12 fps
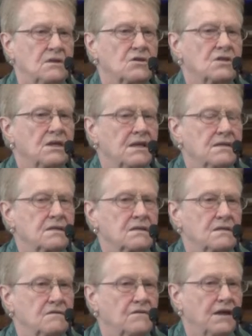There's
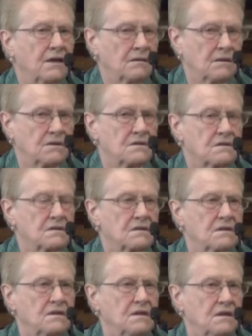less
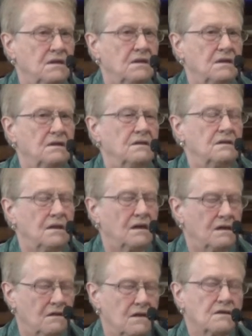violence
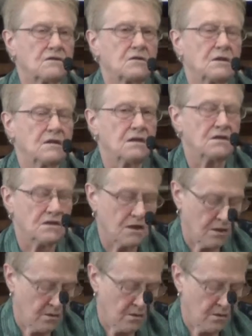in these, these